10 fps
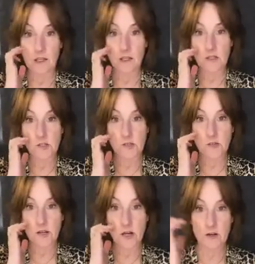he and
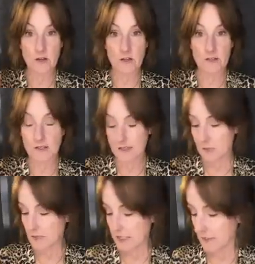Shizune are all in the
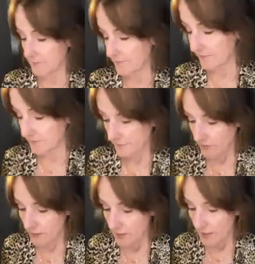same scene.
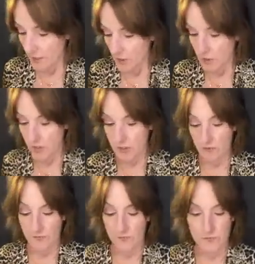
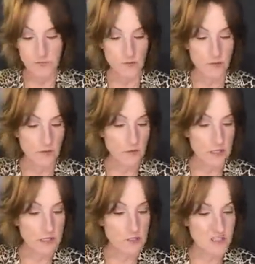So they were
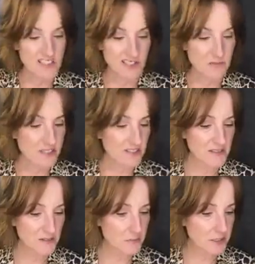like, just let Megan
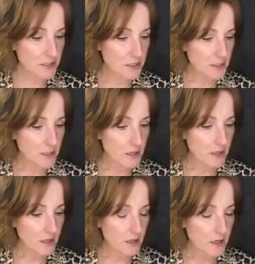do the pig.
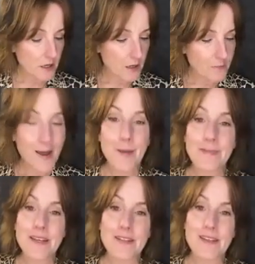Not
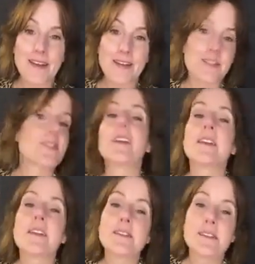because I
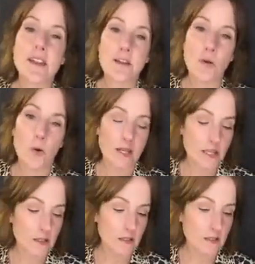auditioned and said
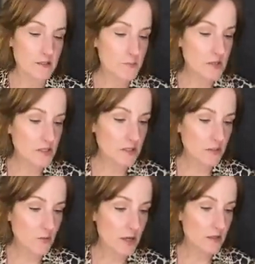oink
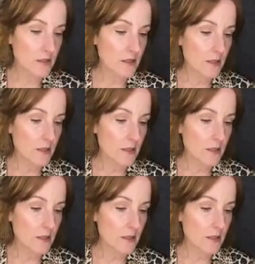especially well.